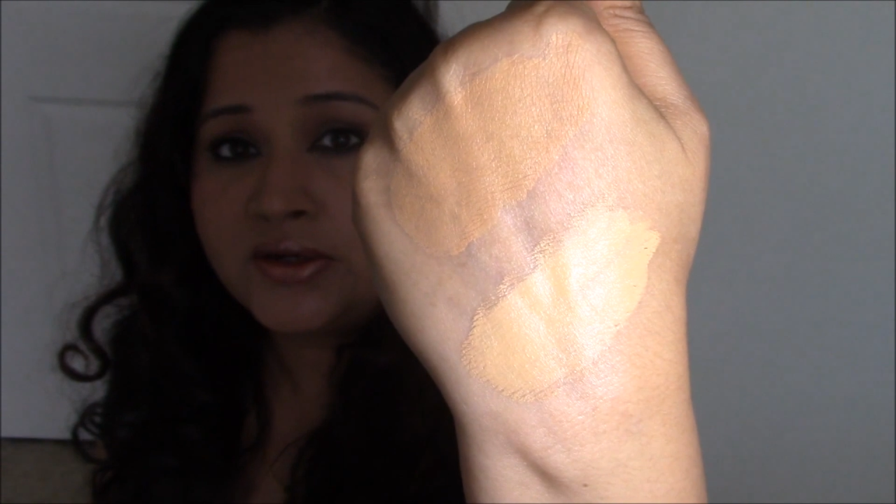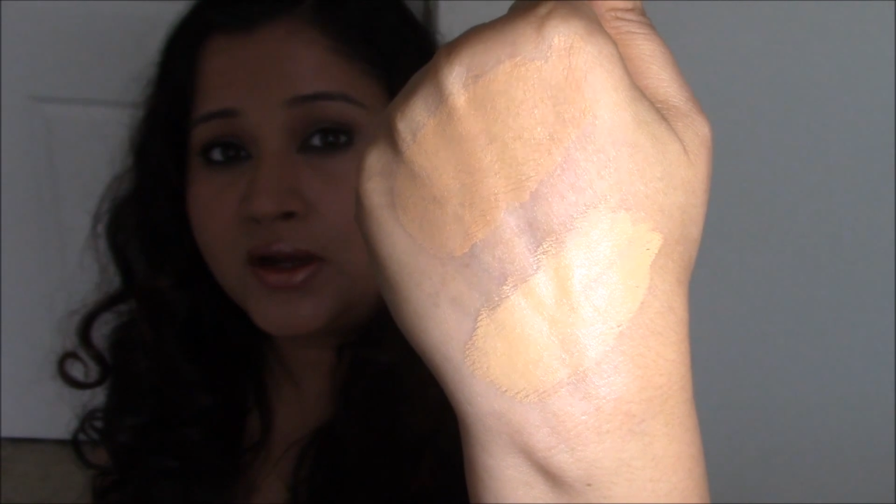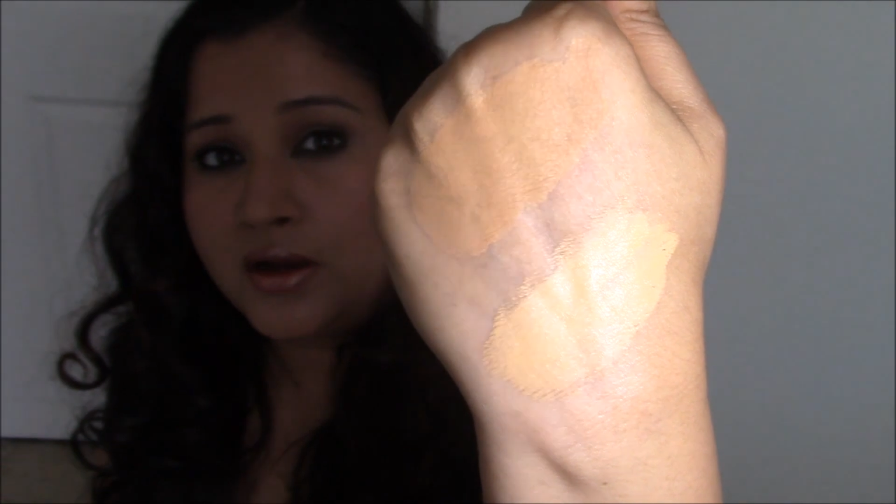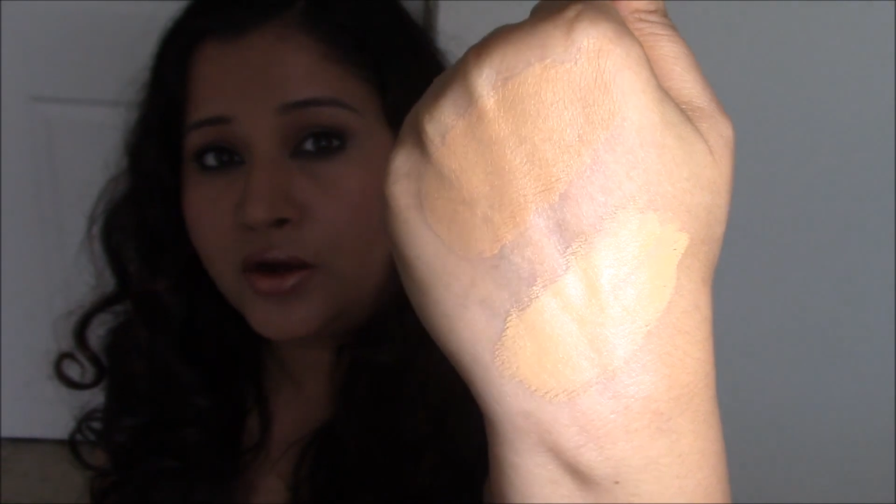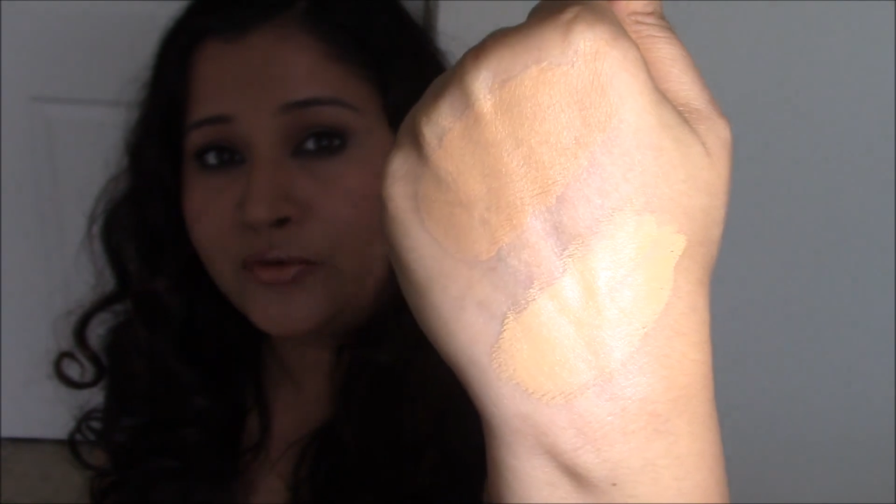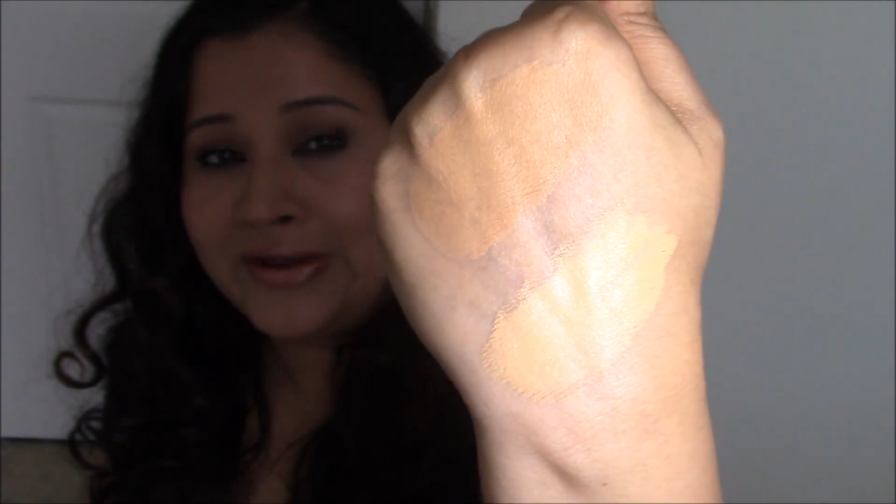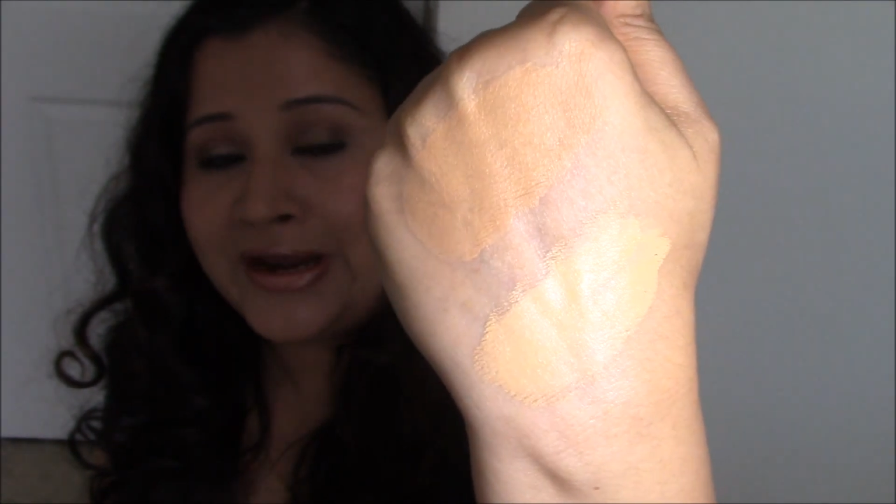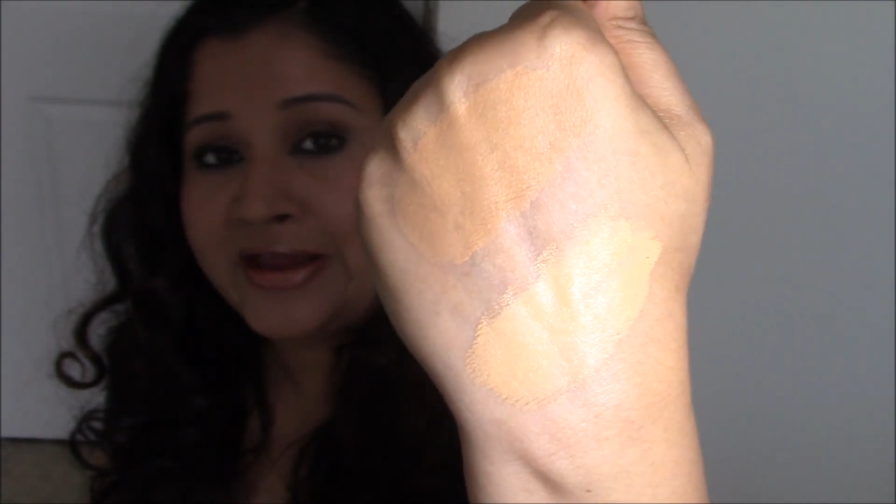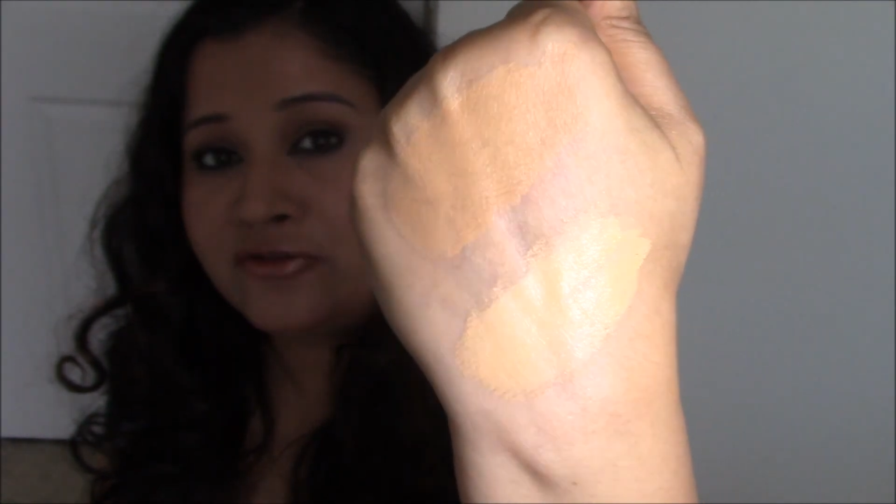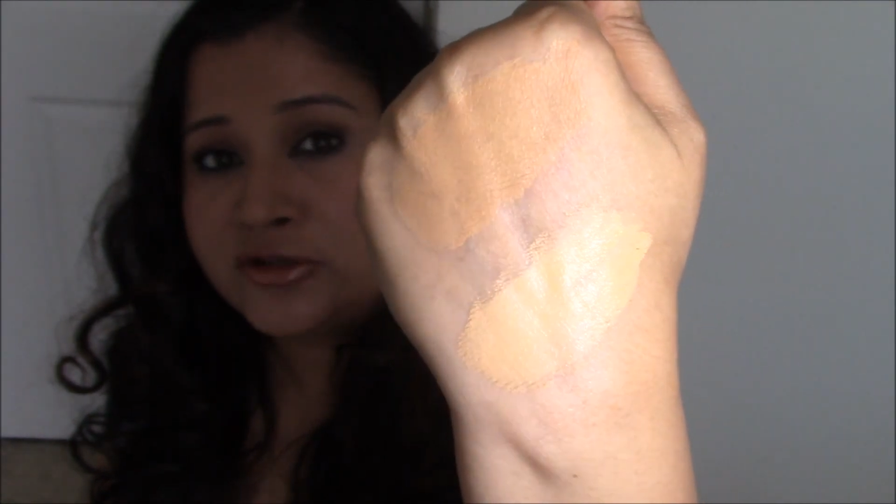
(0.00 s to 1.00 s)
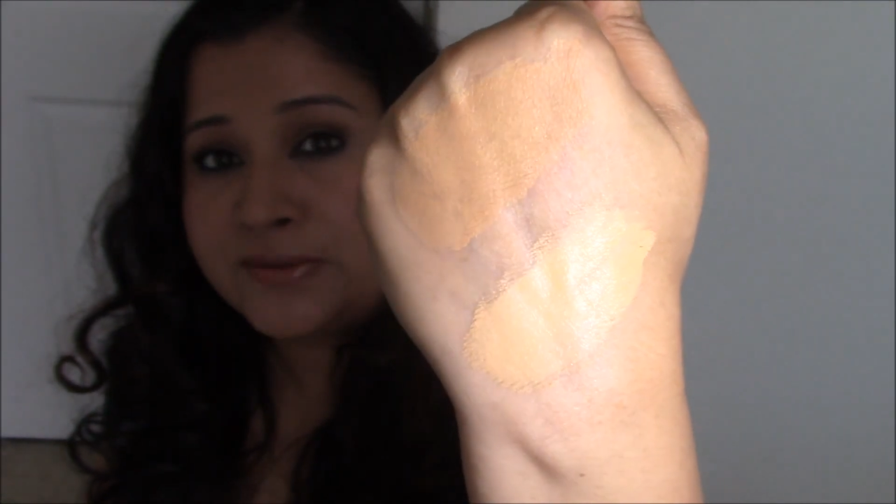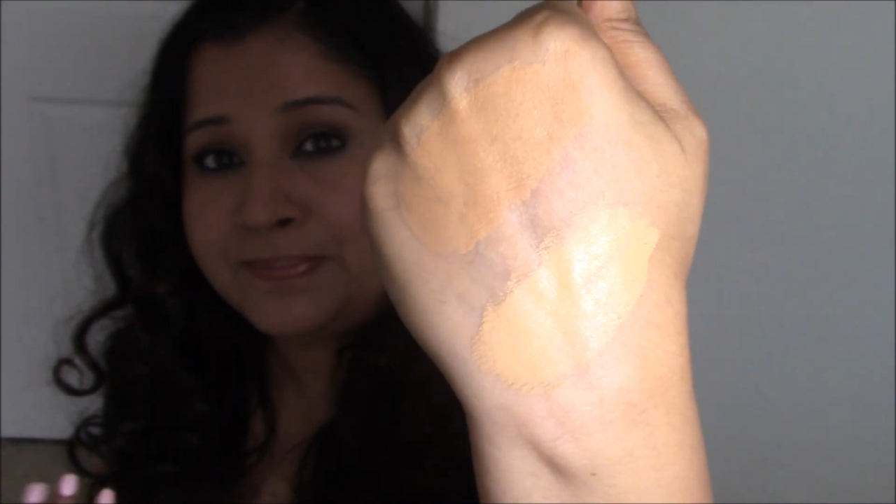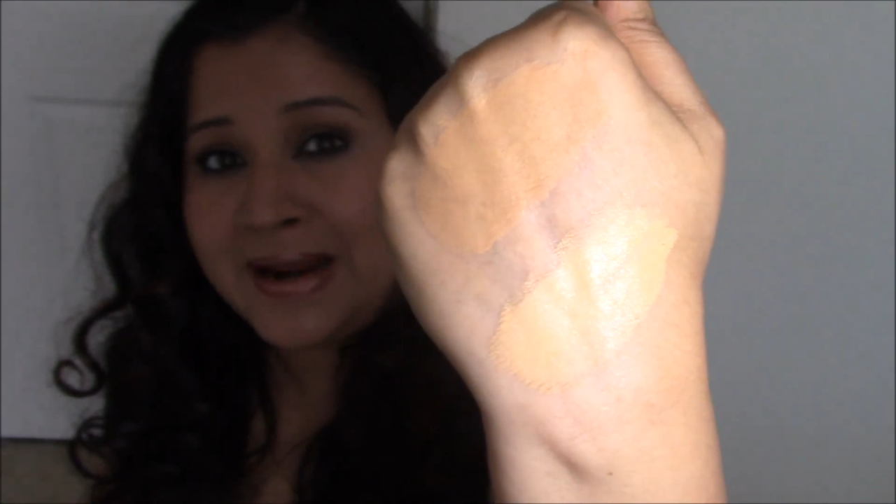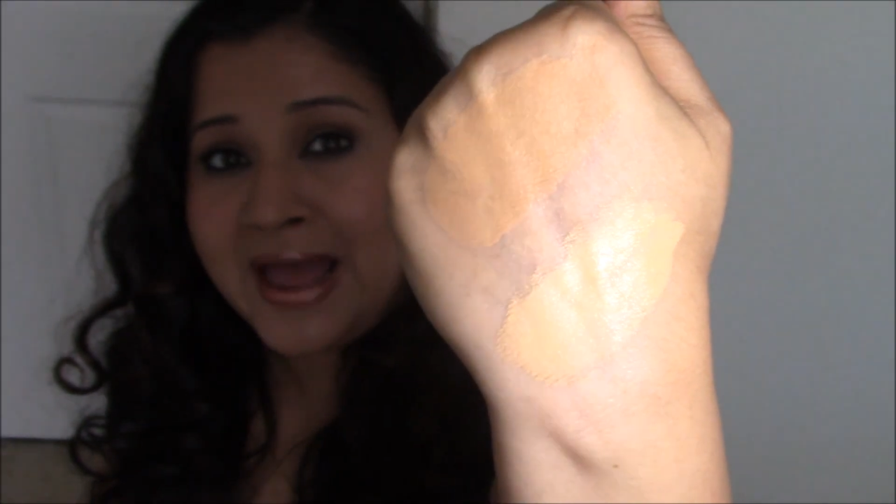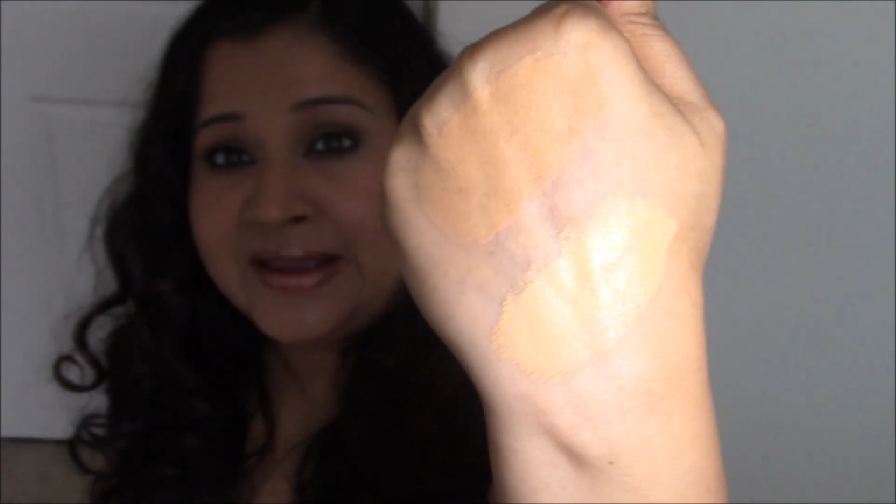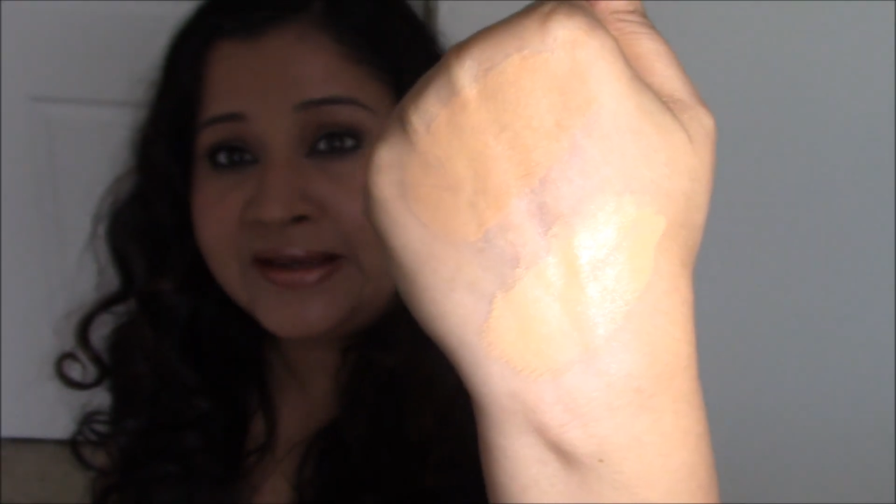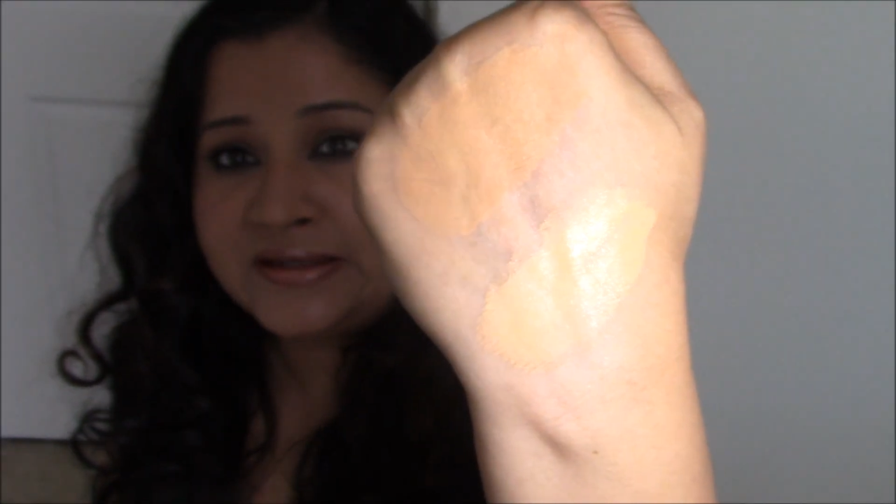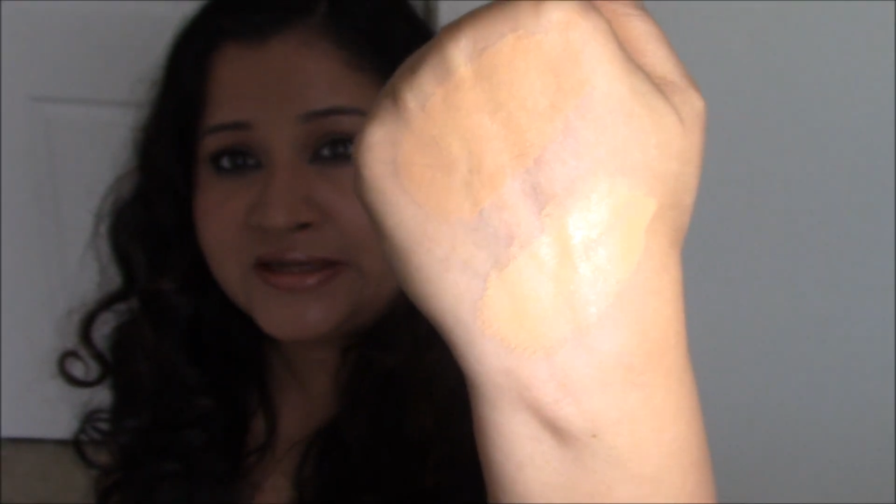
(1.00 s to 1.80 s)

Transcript: when I was applying it,